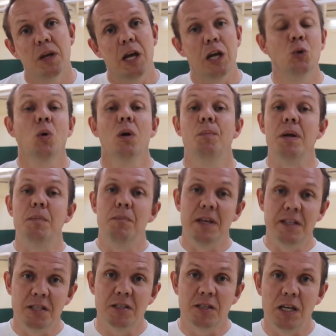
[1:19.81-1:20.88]
It will be
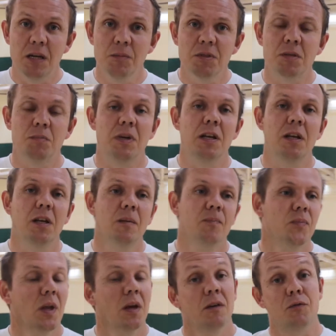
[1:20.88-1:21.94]
mixed teams, meaning
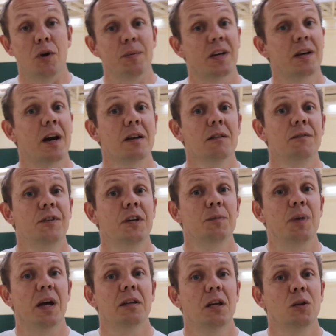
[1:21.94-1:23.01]
from the current
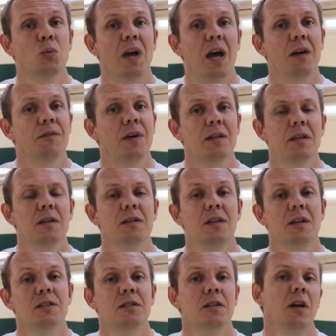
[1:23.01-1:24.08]
feedback that we have and
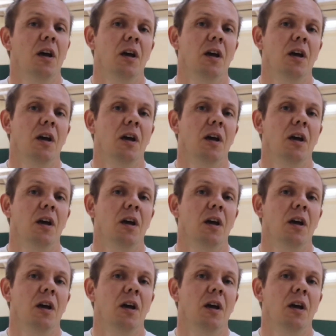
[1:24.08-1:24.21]
interest,